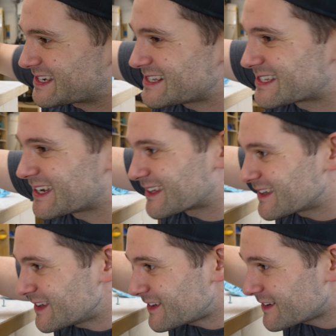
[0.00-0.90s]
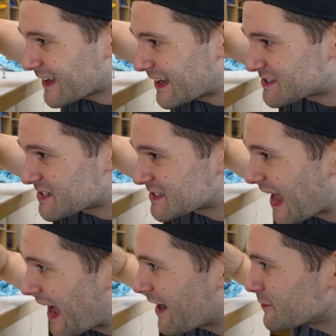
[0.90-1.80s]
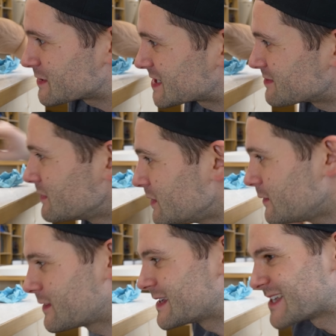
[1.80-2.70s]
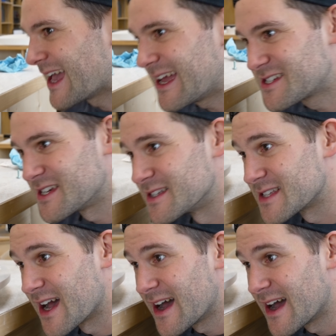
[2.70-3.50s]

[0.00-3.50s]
easy. And look at just how smooth this edge is.